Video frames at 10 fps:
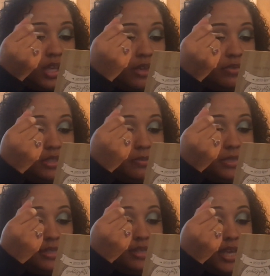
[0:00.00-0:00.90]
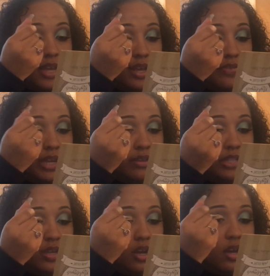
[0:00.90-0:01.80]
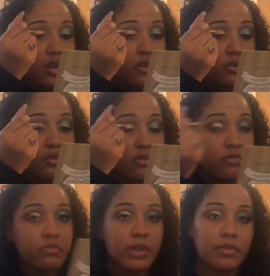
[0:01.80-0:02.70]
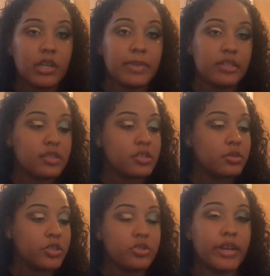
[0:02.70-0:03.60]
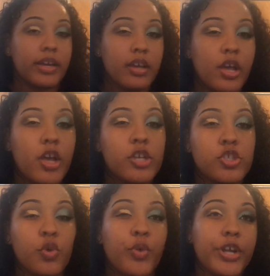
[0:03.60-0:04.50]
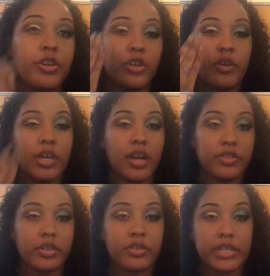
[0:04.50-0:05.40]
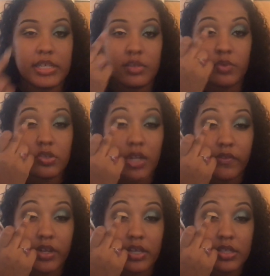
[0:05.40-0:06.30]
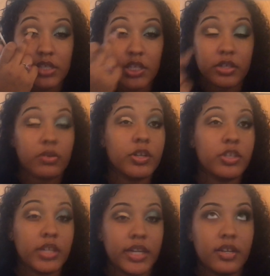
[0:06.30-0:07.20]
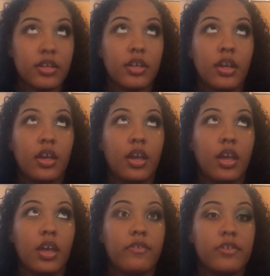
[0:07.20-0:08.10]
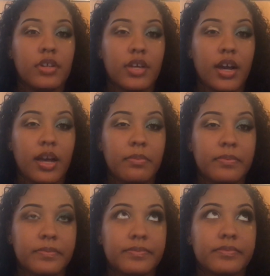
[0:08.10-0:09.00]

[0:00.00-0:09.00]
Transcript: It was a mistake, and then I was like, oh, I'm going to make this into a trick. So where you know to cut the crease, once you have your concealer on your lid, if you look up,